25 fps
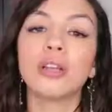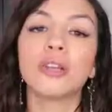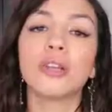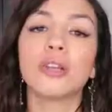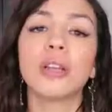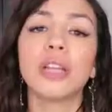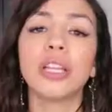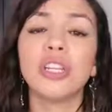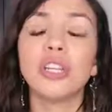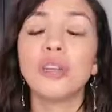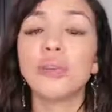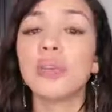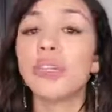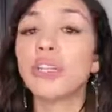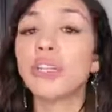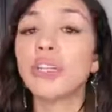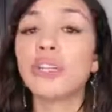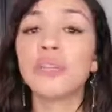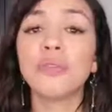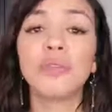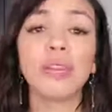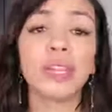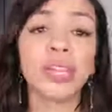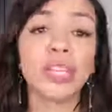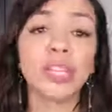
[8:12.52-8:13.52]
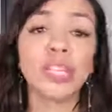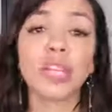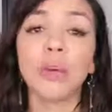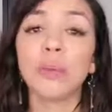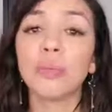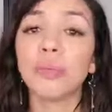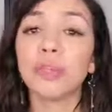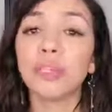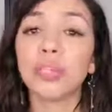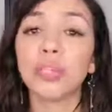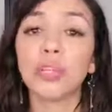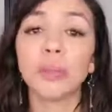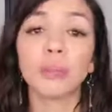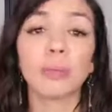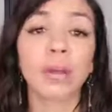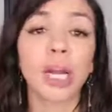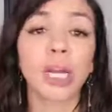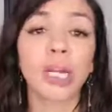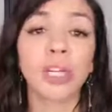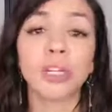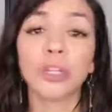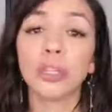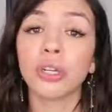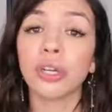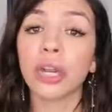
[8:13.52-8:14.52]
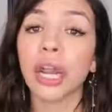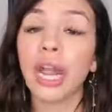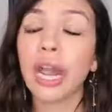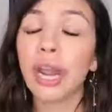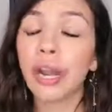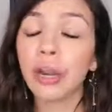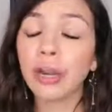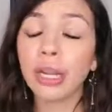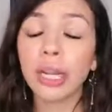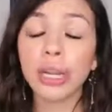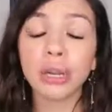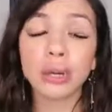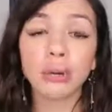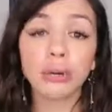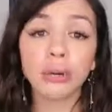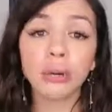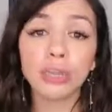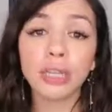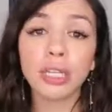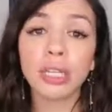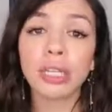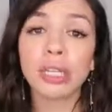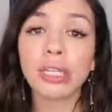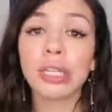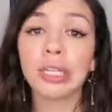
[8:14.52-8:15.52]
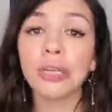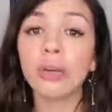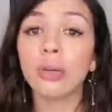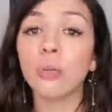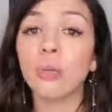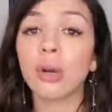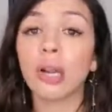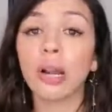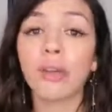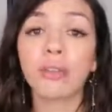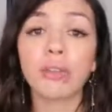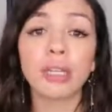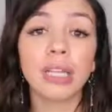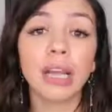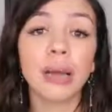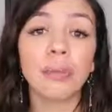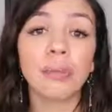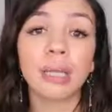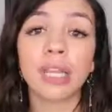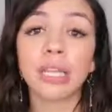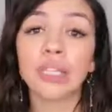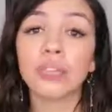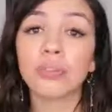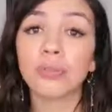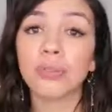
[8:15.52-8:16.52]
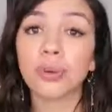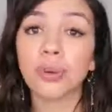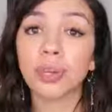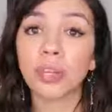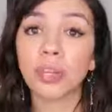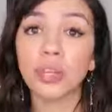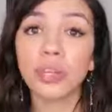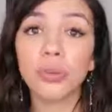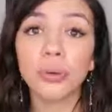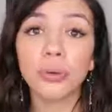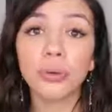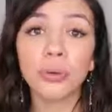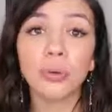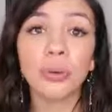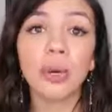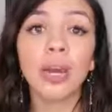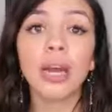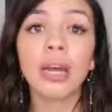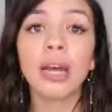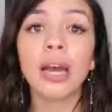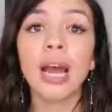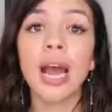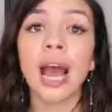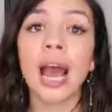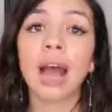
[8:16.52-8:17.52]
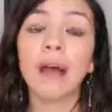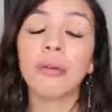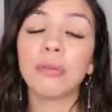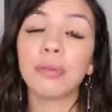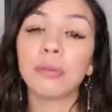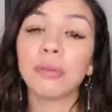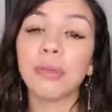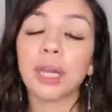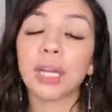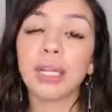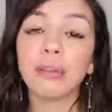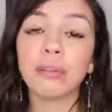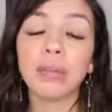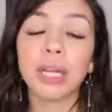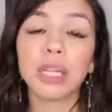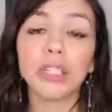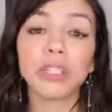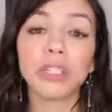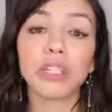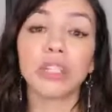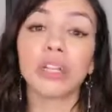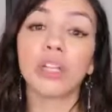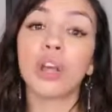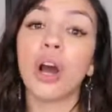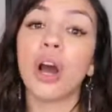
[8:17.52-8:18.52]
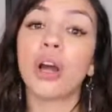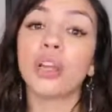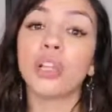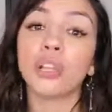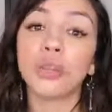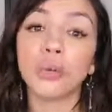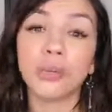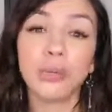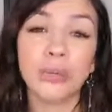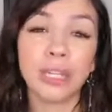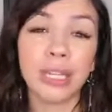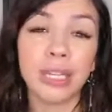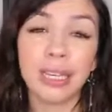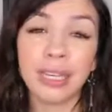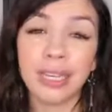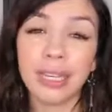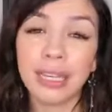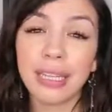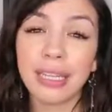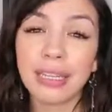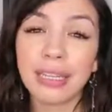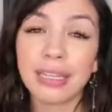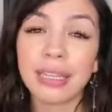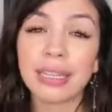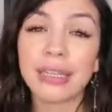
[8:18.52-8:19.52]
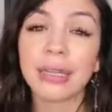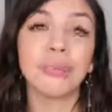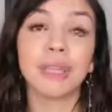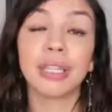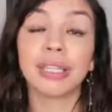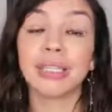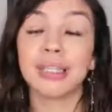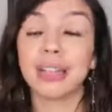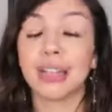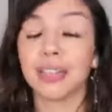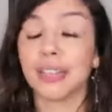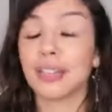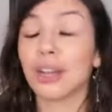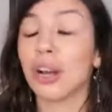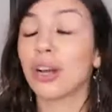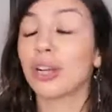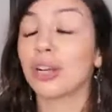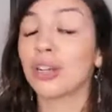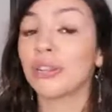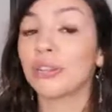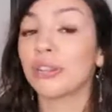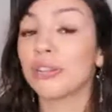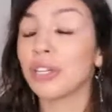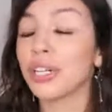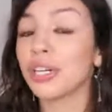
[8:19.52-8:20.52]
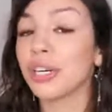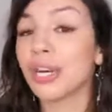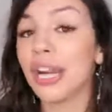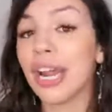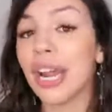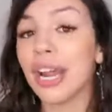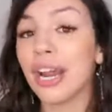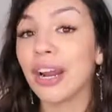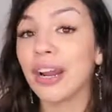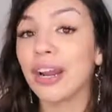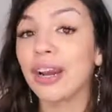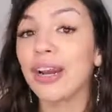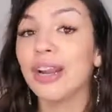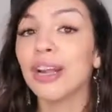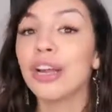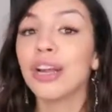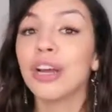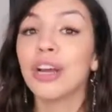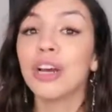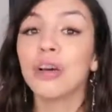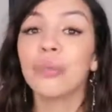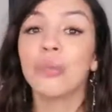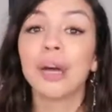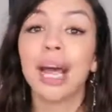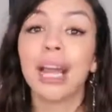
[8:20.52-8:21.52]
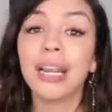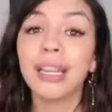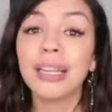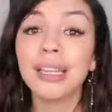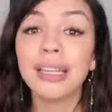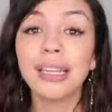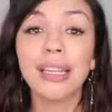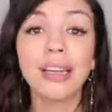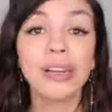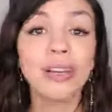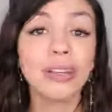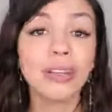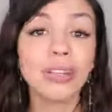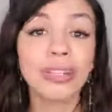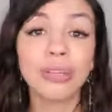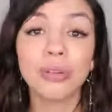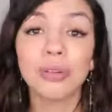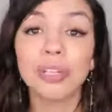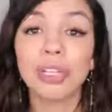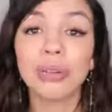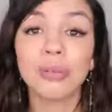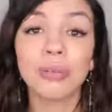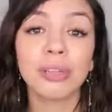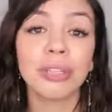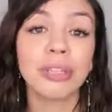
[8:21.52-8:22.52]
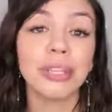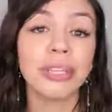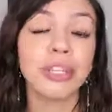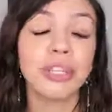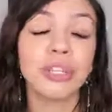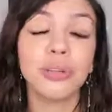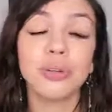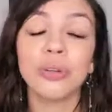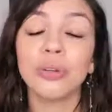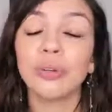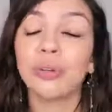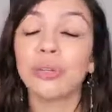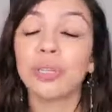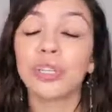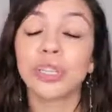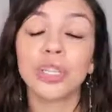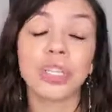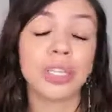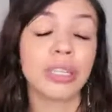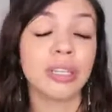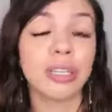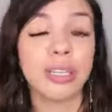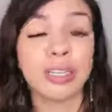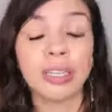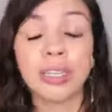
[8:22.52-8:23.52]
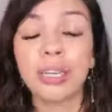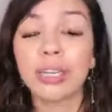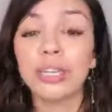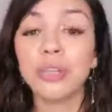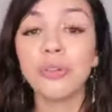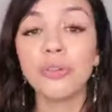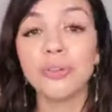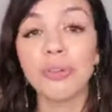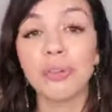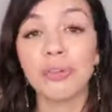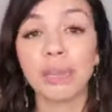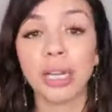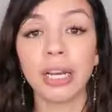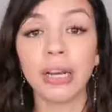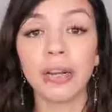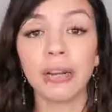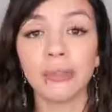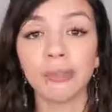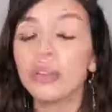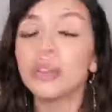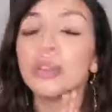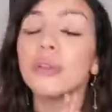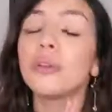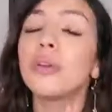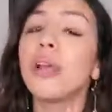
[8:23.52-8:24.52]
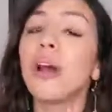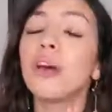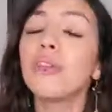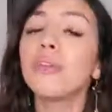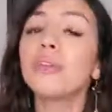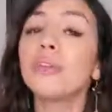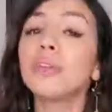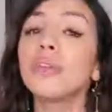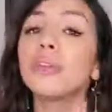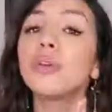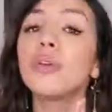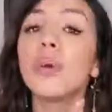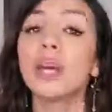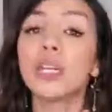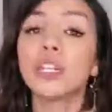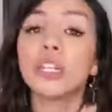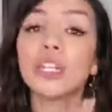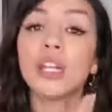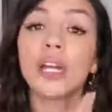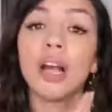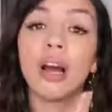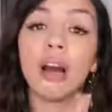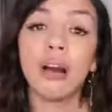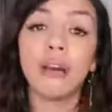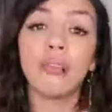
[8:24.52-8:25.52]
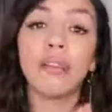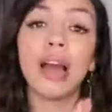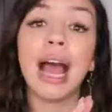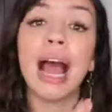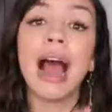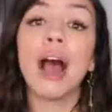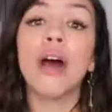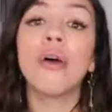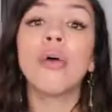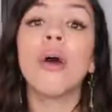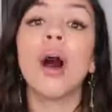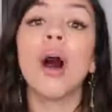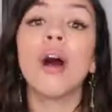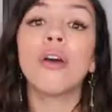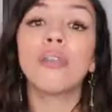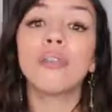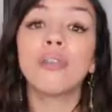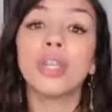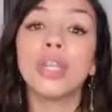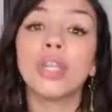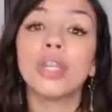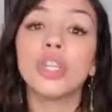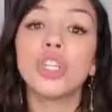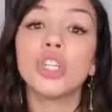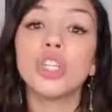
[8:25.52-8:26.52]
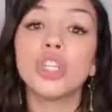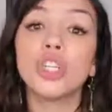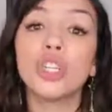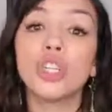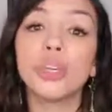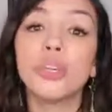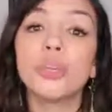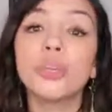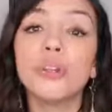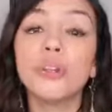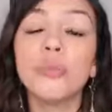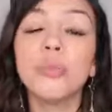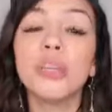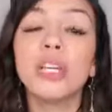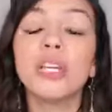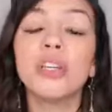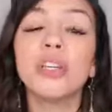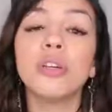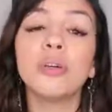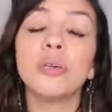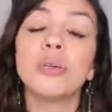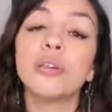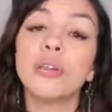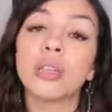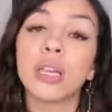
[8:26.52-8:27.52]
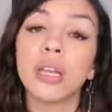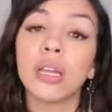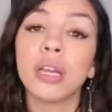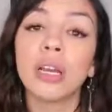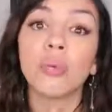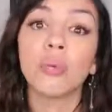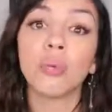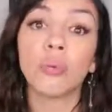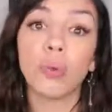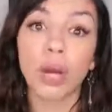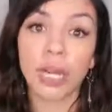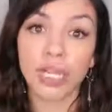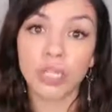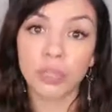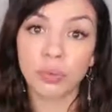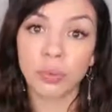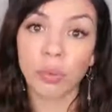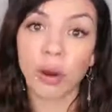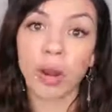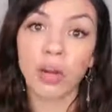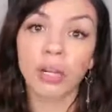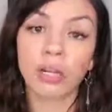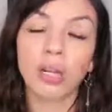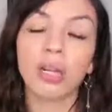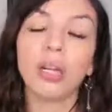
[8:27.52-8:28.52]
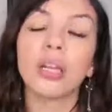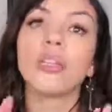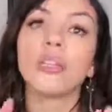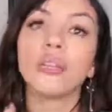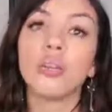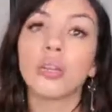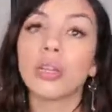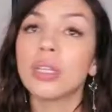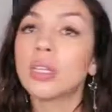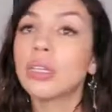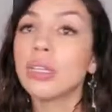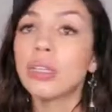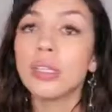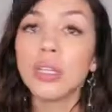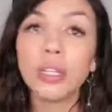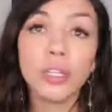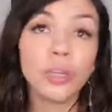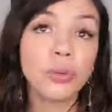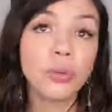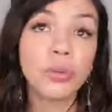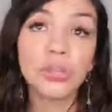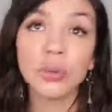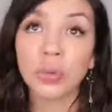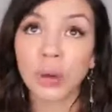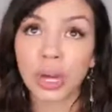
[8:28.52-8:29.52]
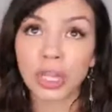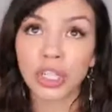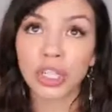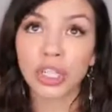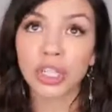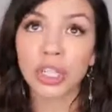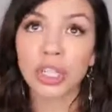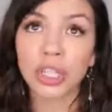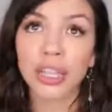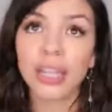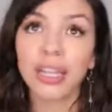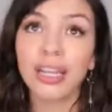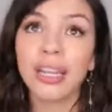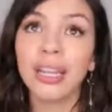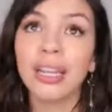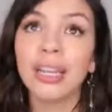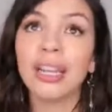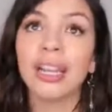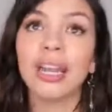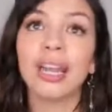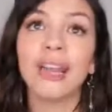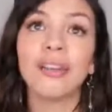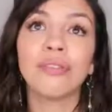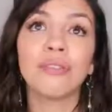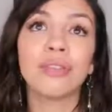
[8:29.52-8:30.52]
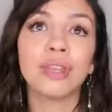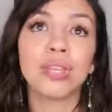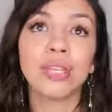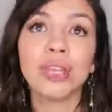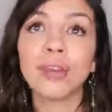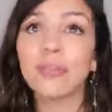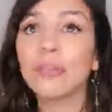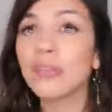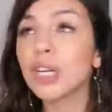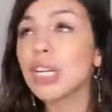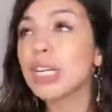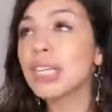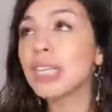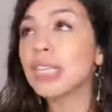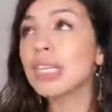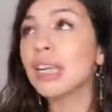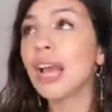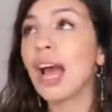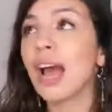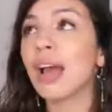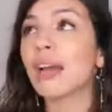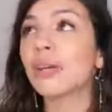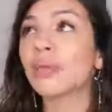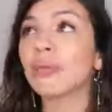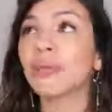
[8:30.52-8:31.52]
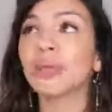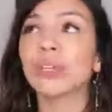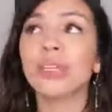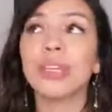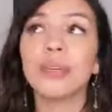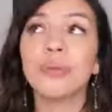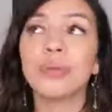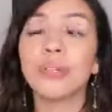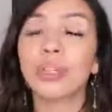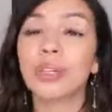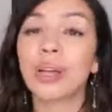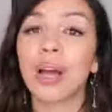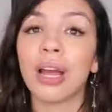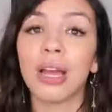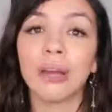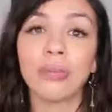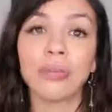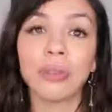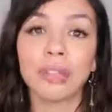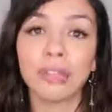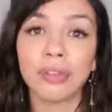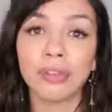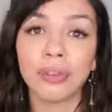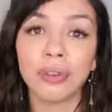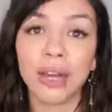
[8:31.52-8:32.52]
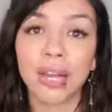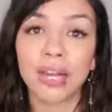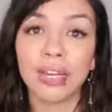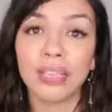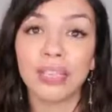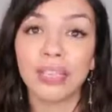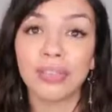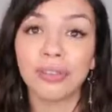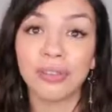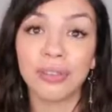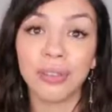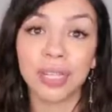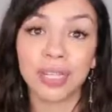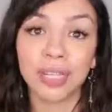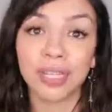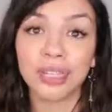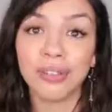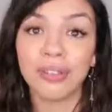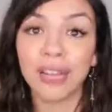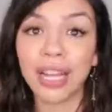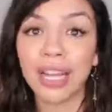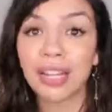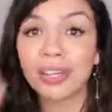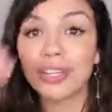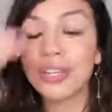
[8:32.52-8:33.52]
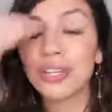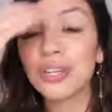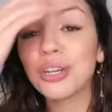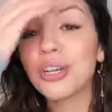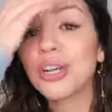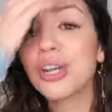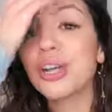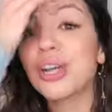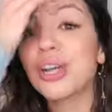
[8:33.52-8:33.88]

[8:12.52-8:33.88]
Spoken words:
So then you can just finish up with your regular hair care routine, whatever that means for you. I would recommend to not use heat because that's not good for your hair, but anything else that you typically do, you can just continue from there. So now for the question of how often should you be using rice water? So this is a huge question, and for some reason, I really was not able to find a definitive answer.